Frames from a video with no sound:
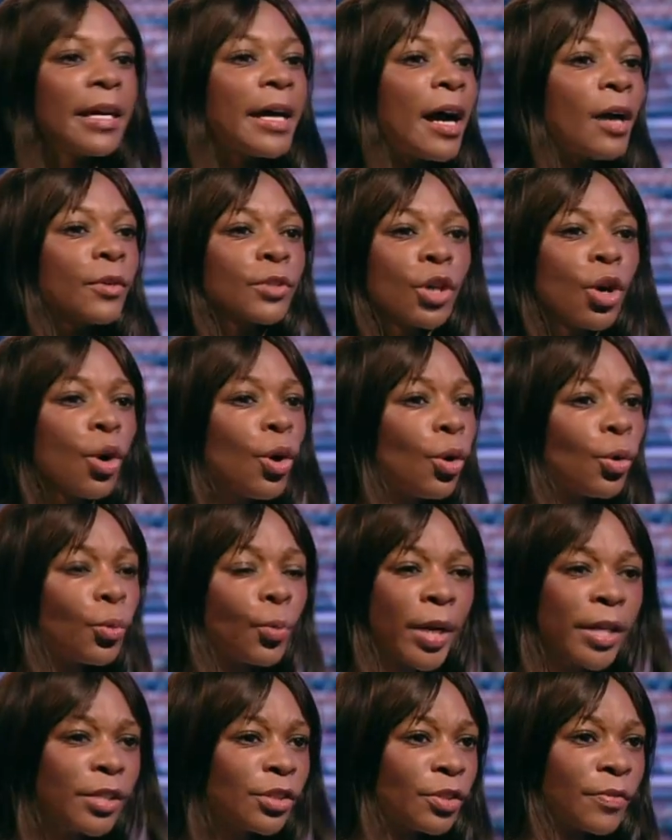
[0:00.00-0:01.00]
lay out a whole
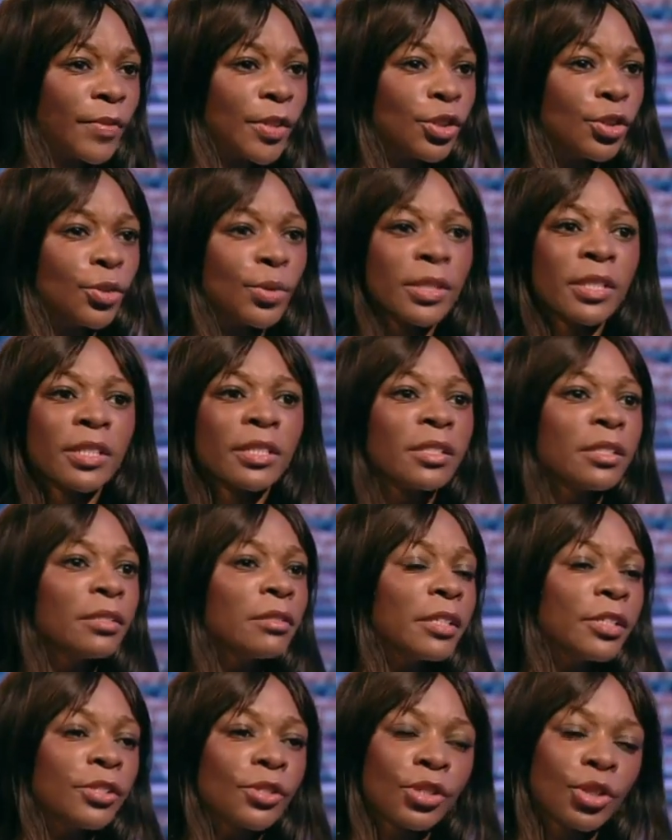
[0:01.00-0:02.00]
range of issues. There's
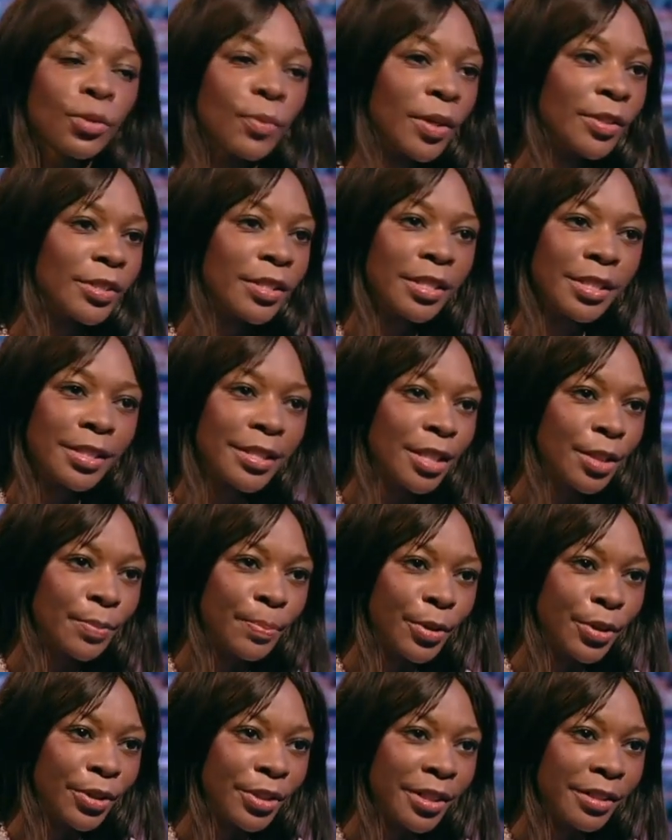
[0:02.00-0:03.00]
still issues around disease
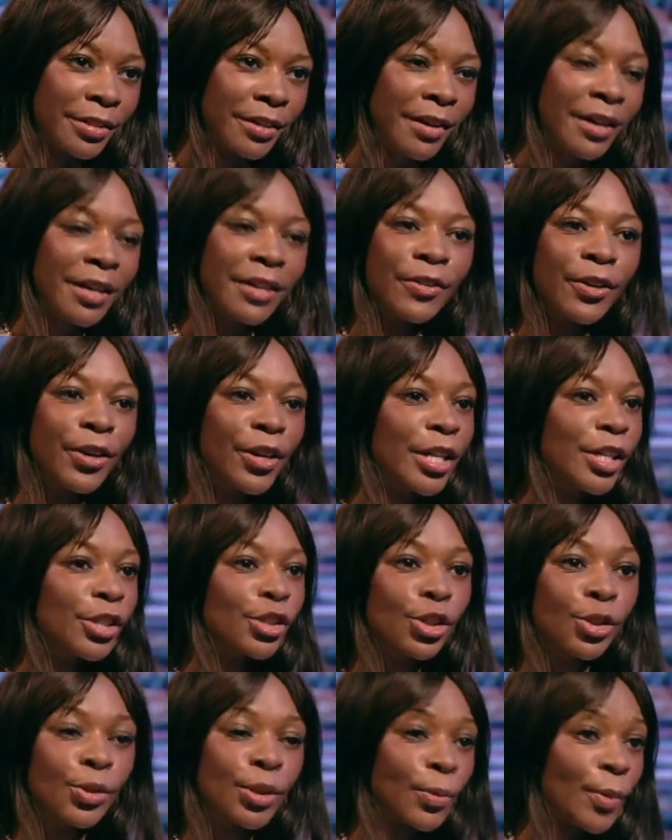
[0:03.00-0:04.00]
burden. There are
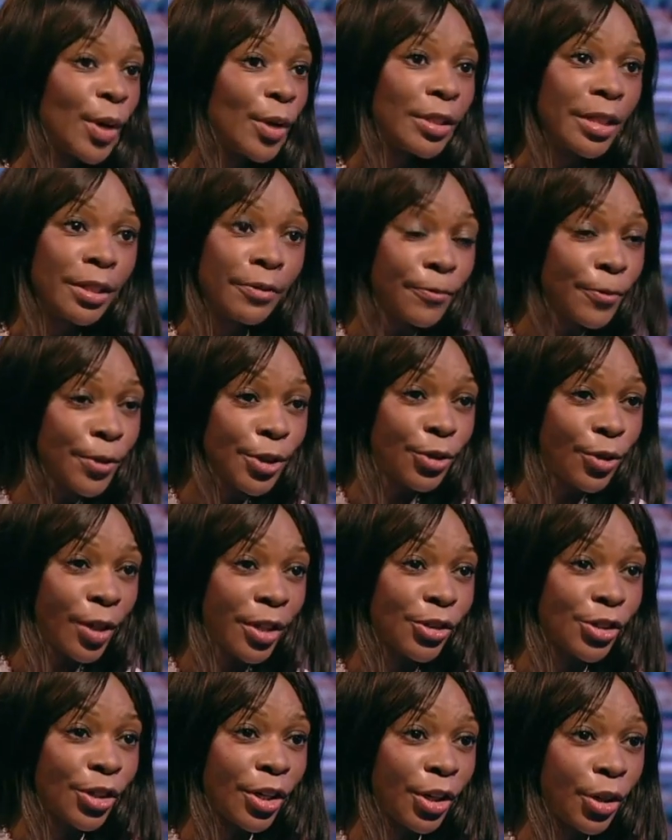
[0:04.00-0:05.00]
issues around
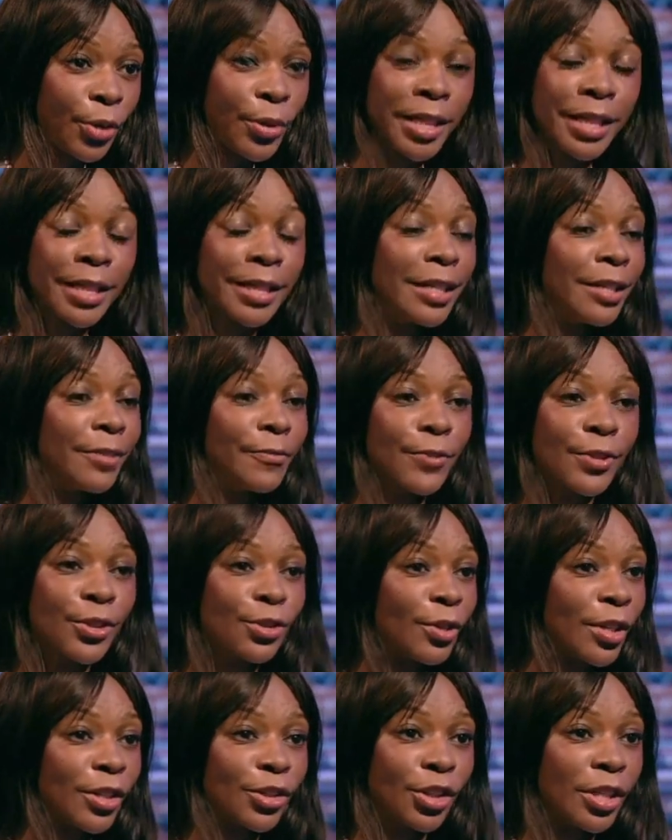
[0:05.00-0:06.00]
infrastructure, creaking
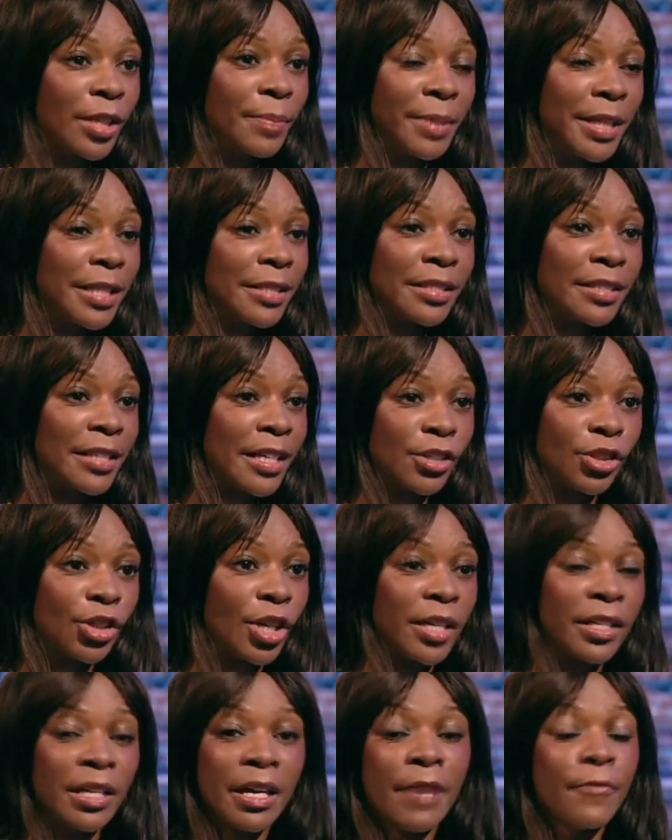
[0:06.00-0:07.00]
infrastructure in places like
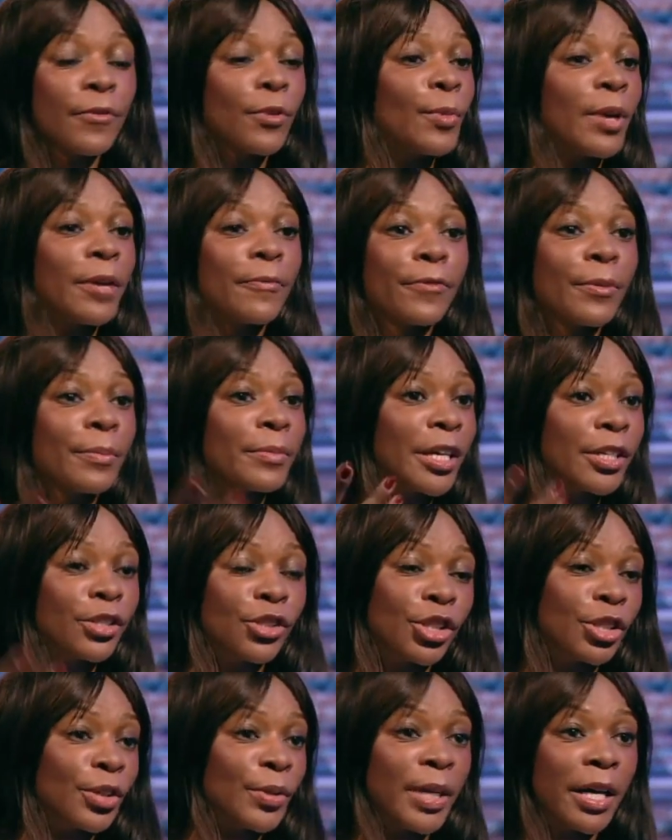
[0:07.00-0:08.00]
China, everywhere from
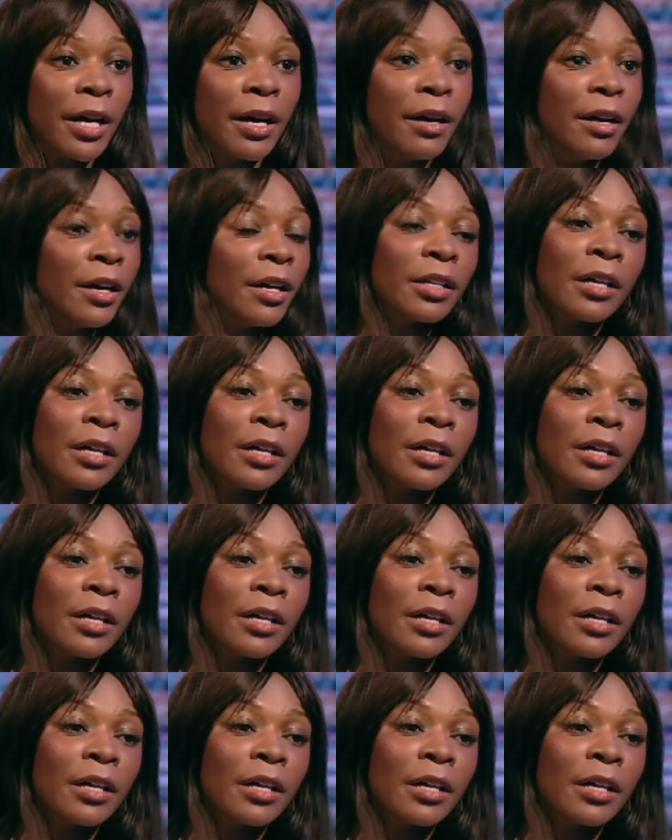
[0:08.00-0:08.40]
Nigeria